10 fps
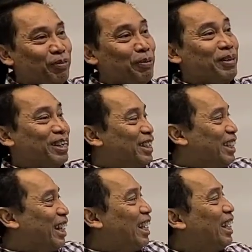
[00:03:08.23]
Femur.
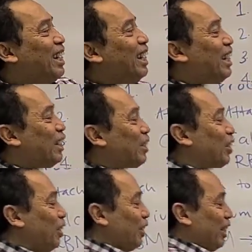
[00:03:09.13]

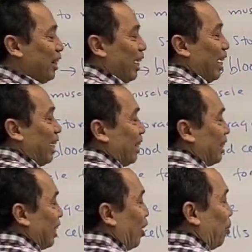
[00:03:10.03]
So it
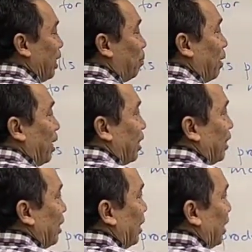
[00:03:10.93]
has how many parts?